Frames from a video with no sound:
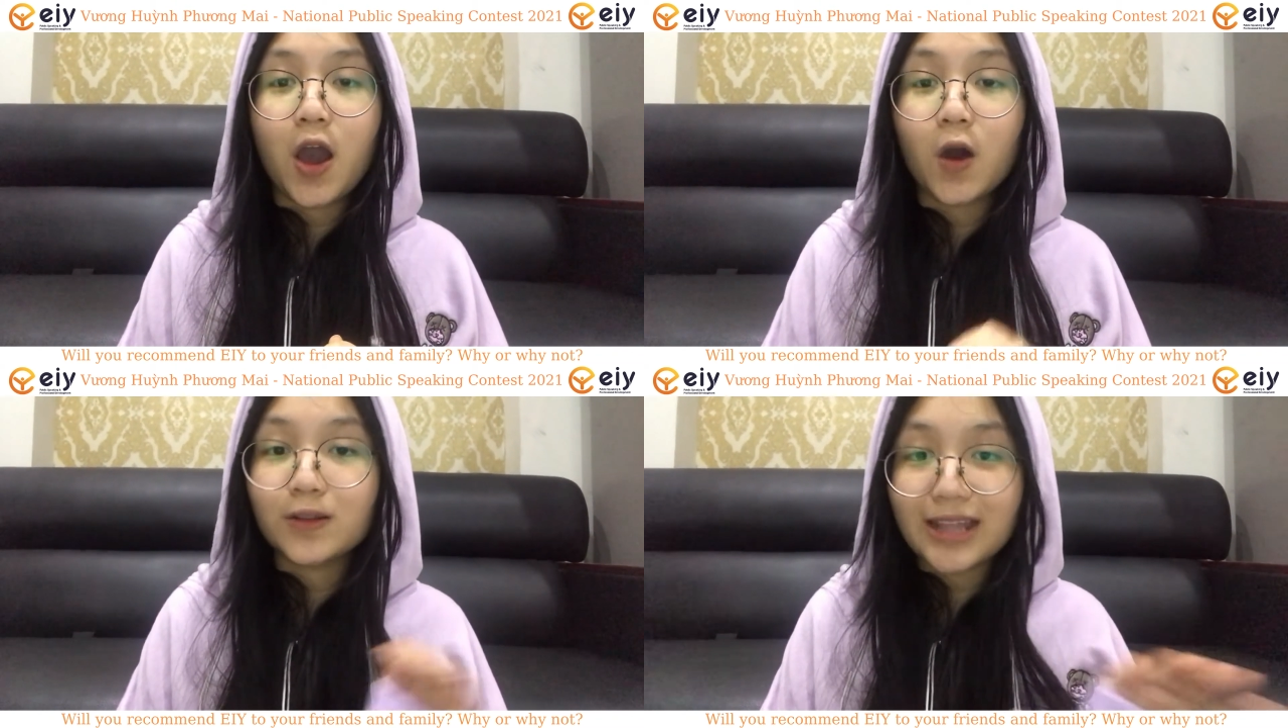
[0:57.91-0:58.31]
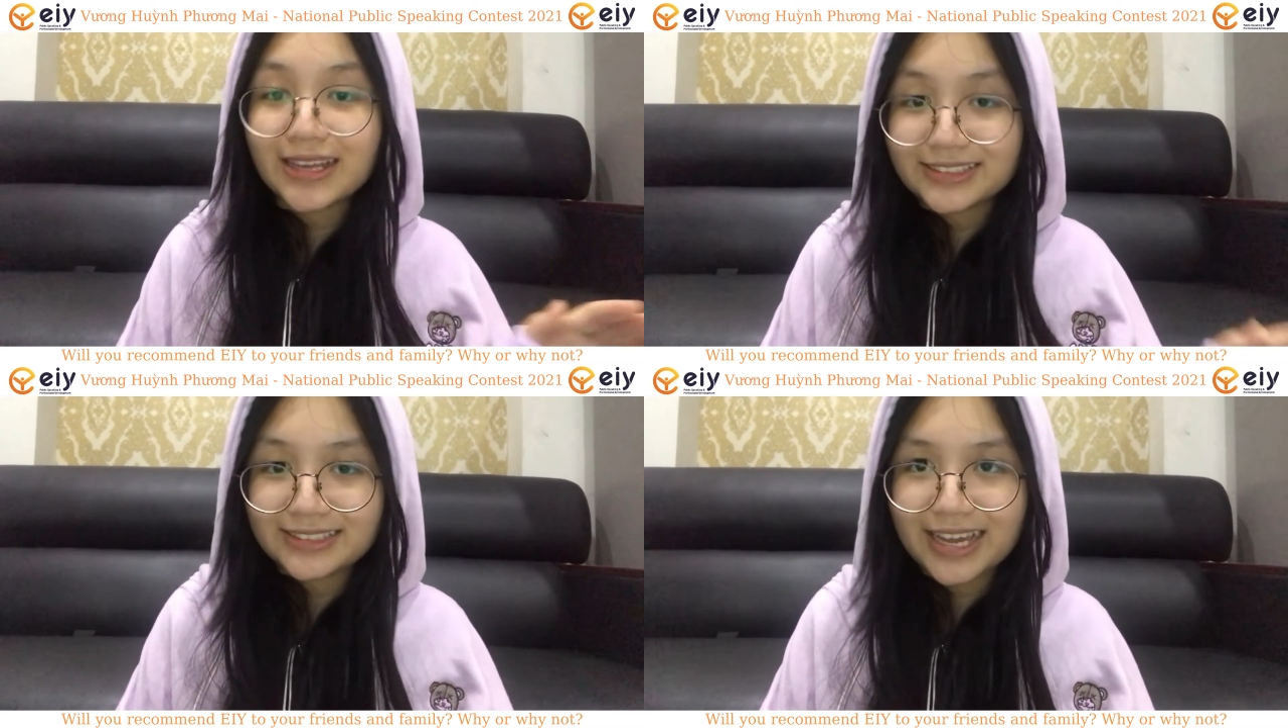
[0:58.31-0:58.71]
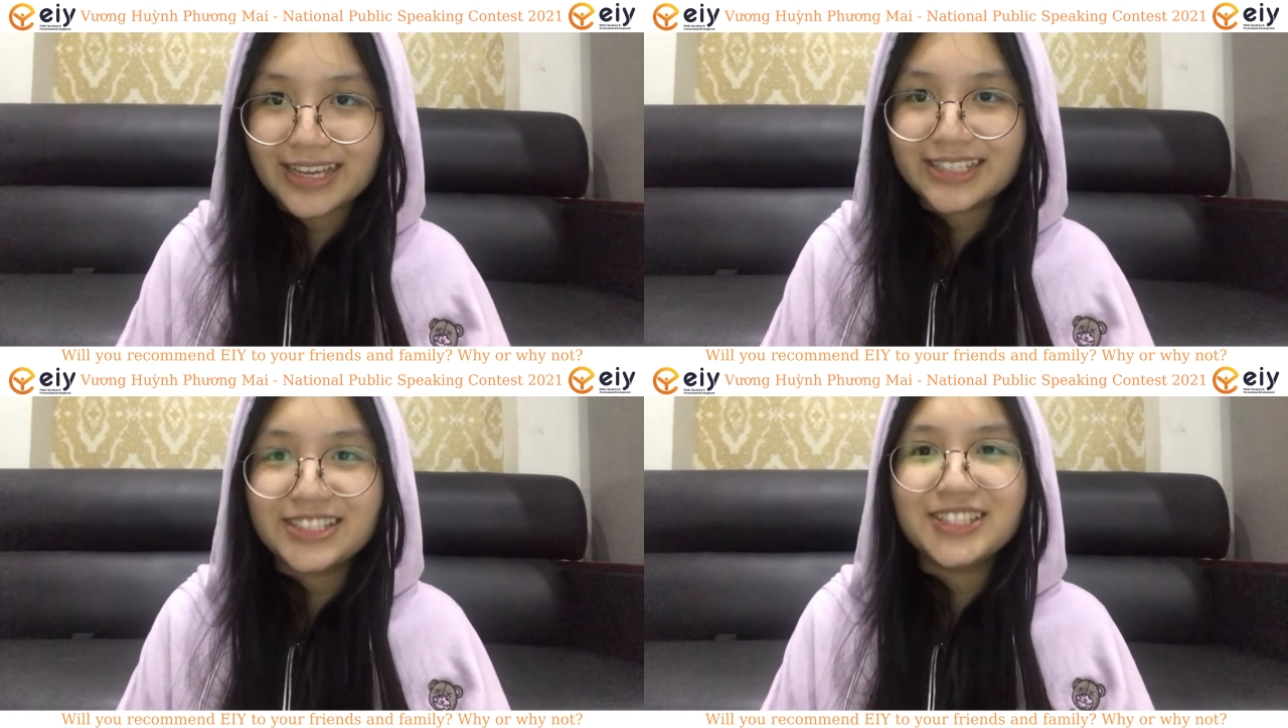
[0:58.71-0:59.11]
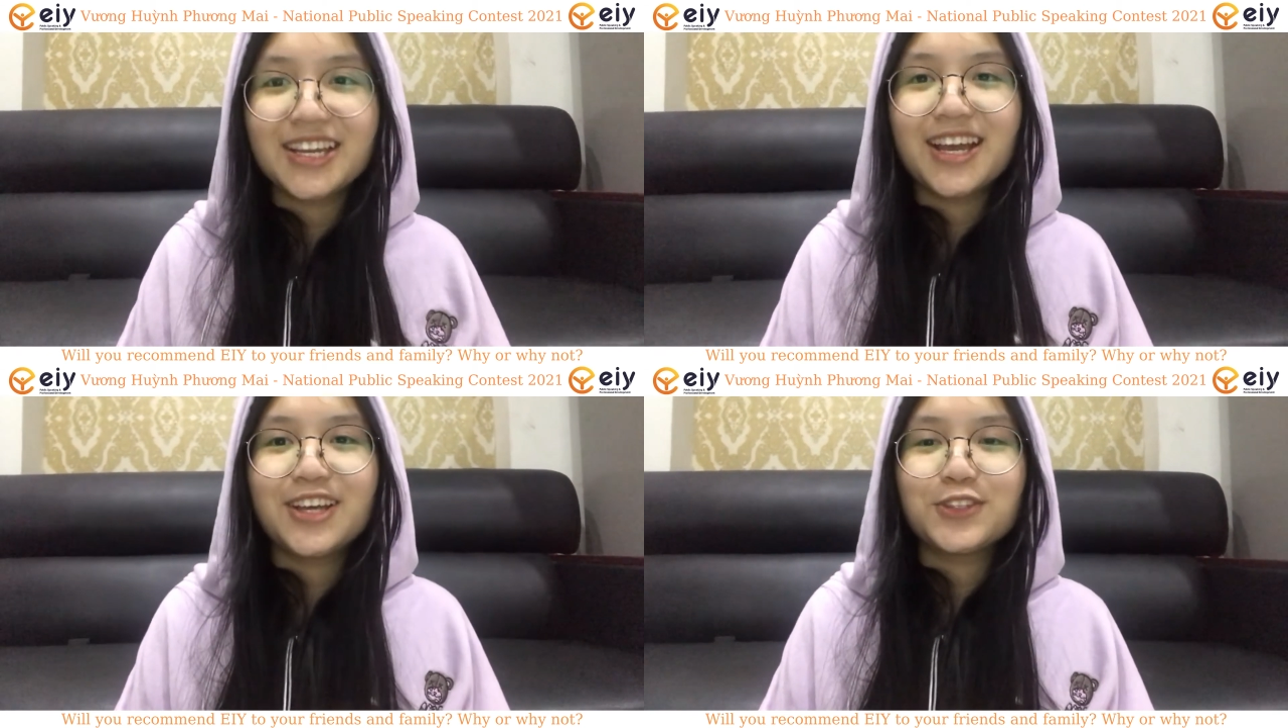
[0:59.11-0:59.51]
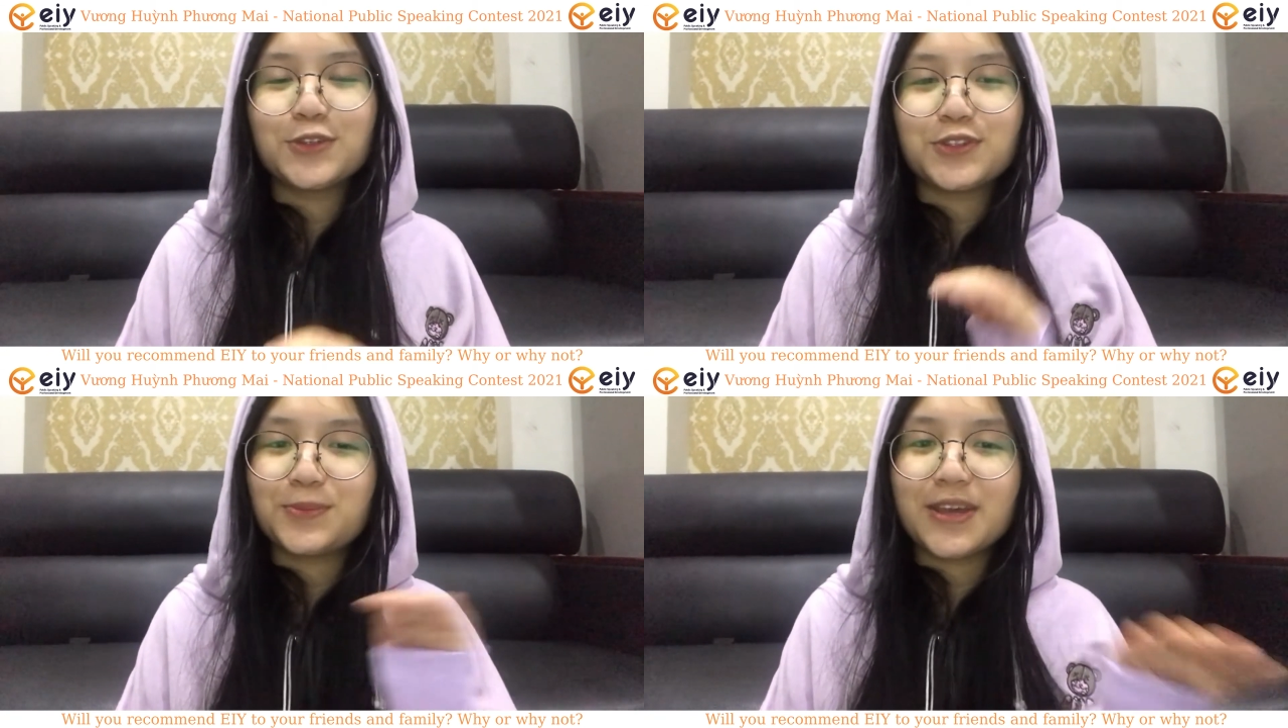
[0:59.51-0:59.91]
online stage,
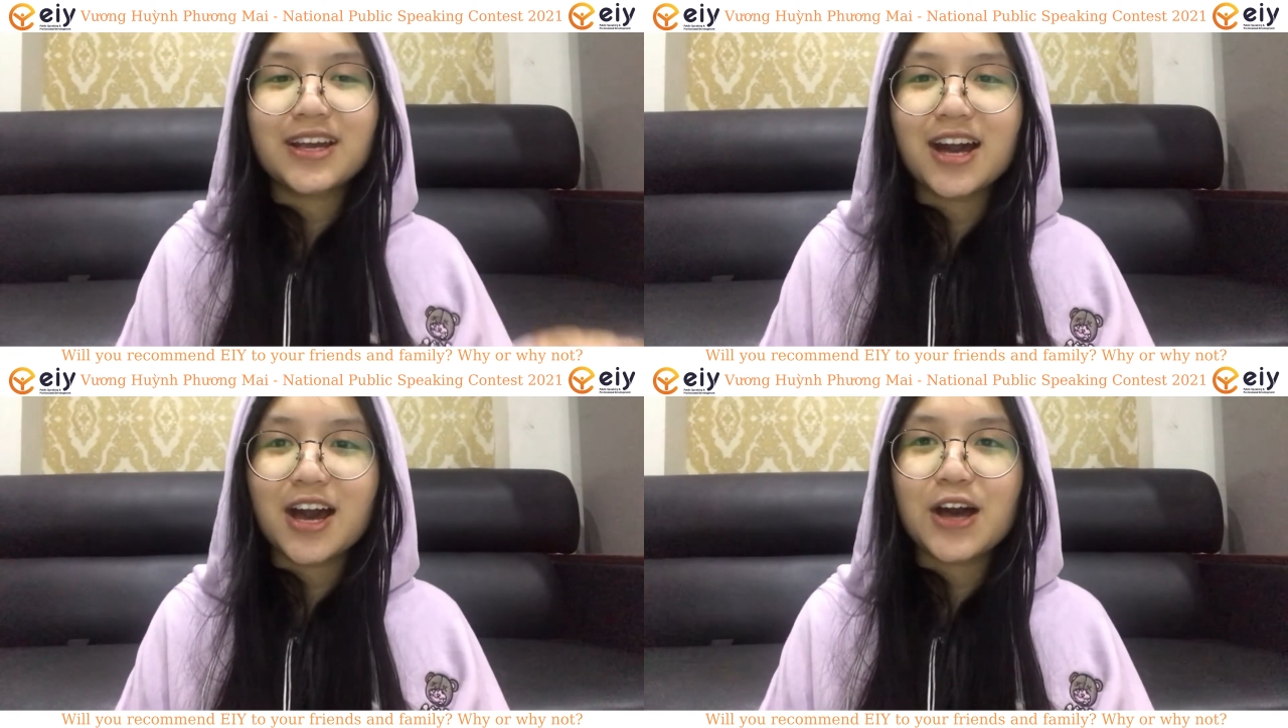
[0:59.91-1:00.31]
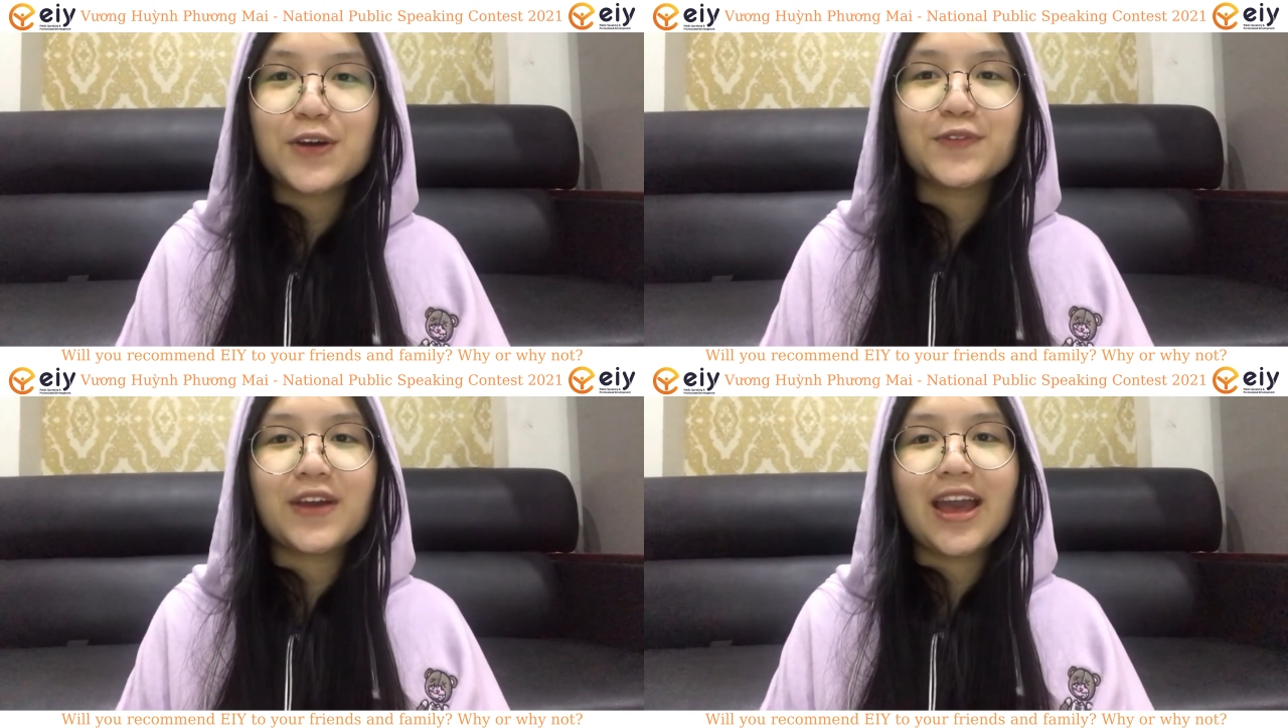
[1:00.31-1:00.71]
to speak up